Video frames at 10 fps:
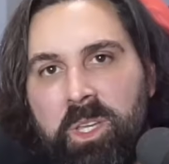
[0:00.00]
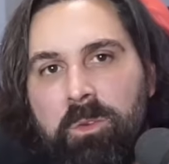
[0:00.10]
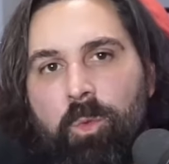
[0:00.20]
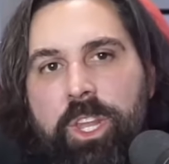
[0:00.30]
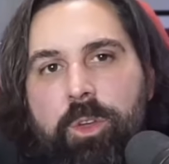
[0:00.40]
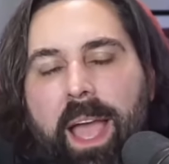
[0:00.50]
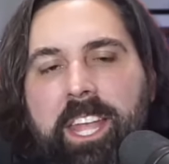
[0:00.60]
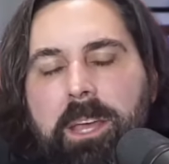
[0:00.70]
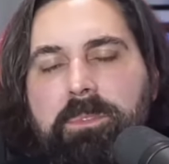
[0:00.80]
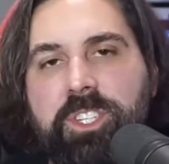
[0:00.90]
When you
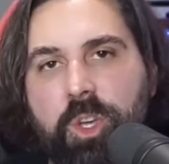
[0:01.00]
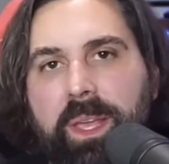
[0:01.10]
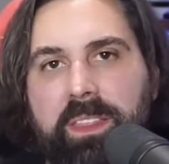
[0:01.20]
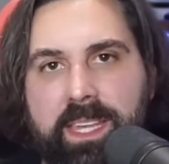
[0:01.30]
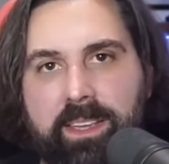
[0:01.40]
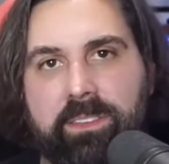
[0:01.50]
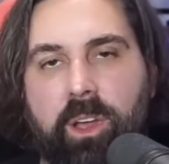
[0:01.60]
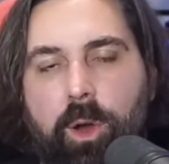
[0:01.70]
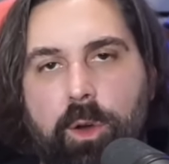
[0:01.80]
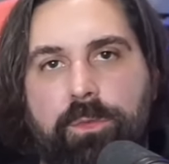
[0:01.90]
end up doing things
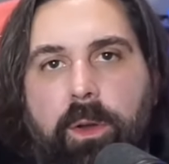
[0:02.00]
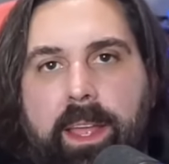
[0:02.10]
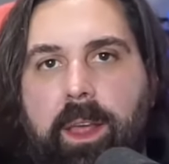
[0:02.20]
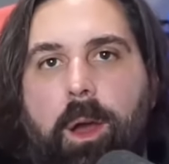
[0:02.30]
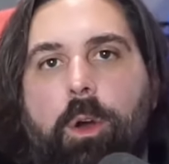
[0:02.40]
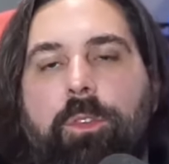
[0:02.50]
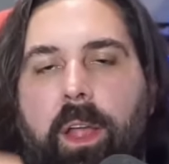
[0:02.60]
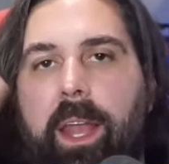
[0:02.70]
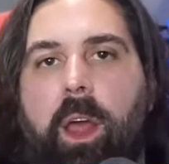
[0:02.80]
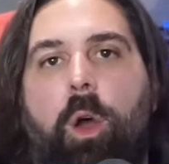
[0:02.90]
over and over
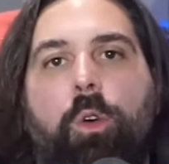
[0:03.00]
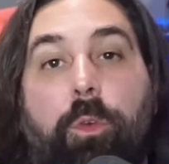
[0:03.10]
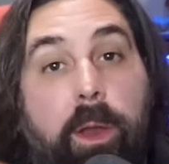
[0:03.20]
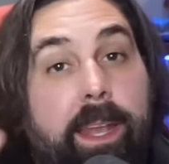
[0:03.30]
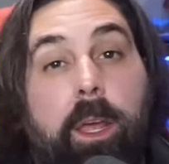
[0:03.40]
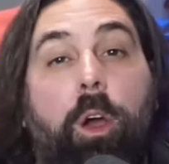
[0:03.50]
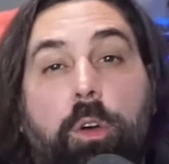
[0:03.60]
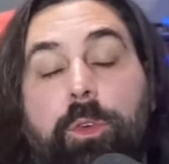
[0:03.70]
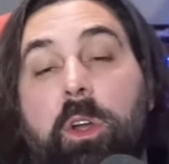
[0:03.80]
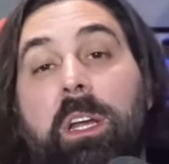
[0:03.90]
and over and
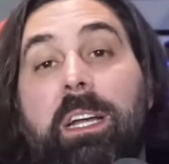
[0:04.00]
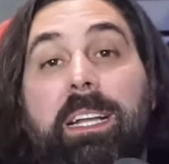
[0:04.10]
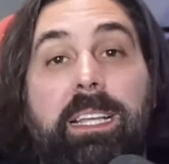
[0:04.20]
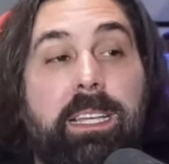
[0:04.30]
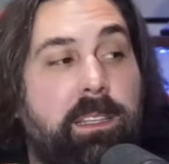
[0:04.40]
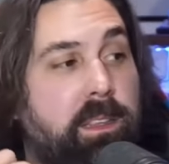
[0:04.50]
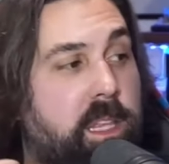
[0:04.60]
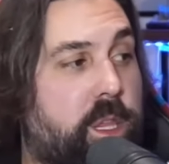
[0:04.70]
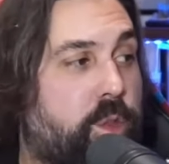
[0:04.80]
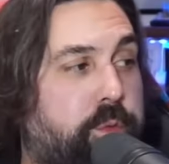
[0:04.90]
over,
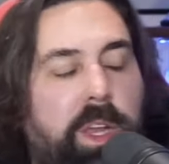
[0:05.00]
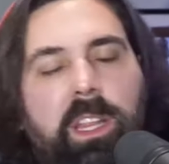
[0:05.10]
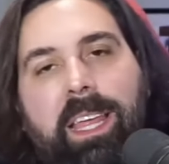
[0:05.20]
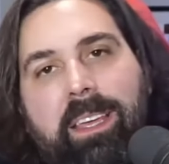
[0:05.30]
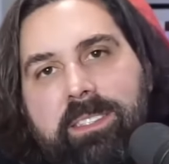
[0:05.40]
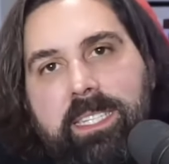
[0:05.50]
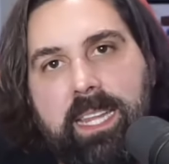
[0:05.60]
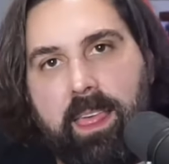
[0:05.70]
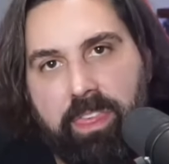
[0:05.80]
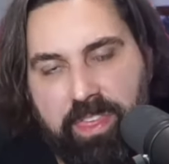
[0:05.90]
the thrill isn't
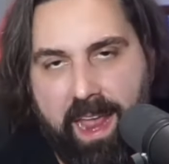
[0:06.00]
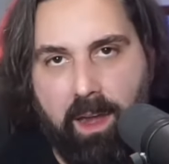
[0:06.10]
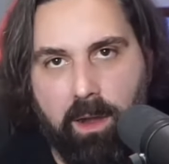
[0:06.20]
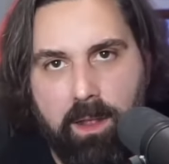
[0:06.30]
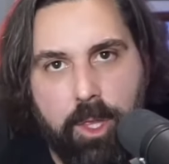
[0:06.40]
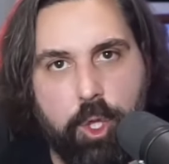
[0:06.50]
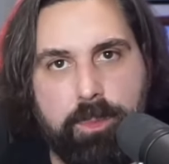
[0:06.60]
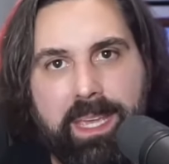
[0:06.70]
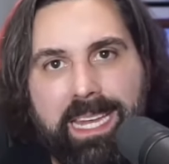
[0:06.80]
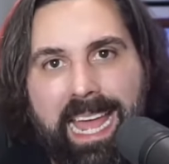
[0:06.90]
there. You
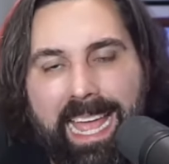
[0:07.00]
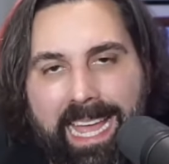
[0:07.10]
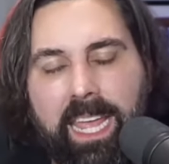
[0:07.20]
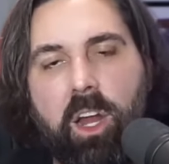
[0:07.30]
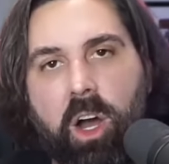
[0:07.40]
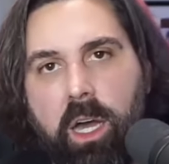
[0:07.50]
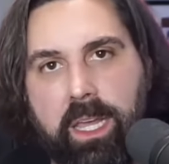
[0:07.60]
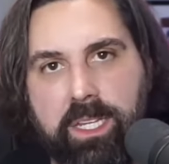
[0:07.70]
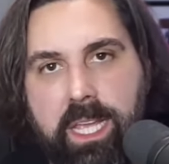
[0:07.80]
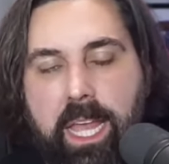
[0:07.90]
begin to hate on
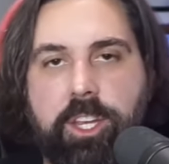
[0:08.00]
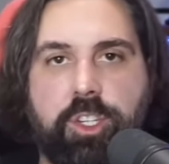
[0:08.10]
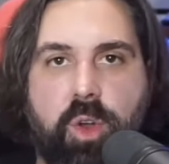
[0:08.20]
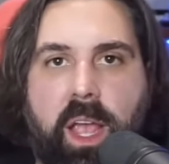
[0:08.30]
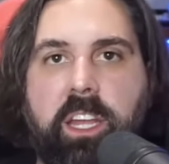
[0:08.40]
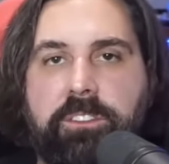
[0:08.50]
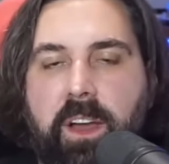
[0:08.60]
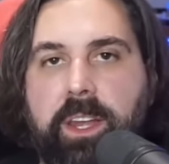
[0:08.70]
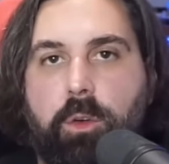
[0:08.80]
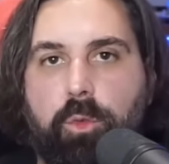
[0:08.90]
it, and you're trying to
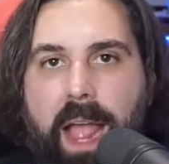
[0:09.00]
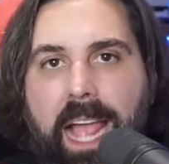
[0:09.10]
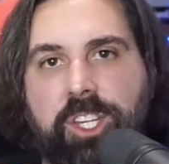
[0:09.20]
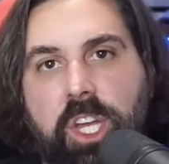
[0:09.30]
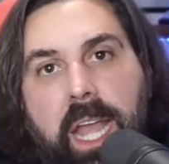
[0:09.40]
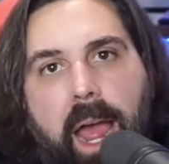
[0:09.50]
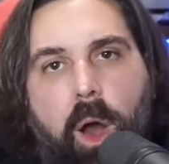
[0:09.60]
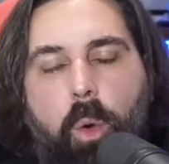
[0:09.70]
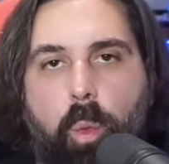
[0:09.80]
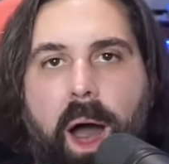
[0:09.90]
find a
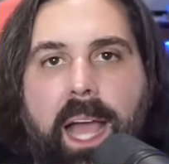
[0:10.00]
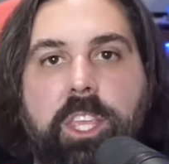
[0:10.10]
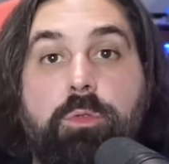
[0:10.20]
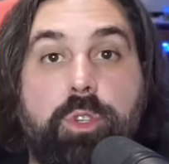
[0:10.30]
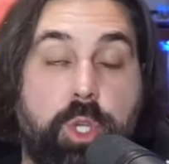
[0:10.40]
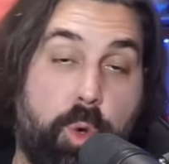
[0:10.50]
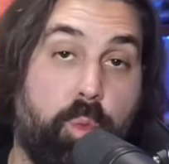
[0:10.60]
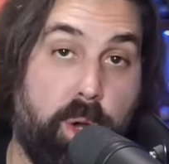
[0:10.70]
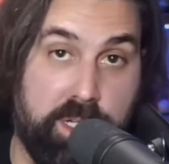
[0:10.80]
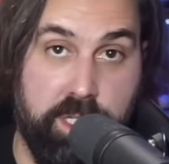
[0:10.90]
rationale why you don't
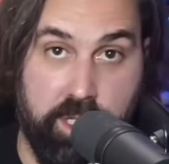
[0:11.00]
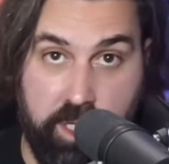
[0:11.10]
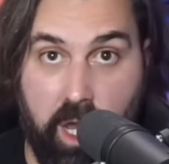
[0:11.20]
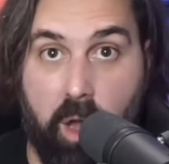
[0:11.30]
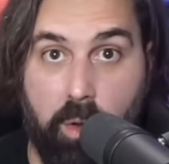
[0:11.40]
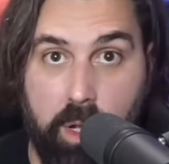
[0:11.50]
want to go.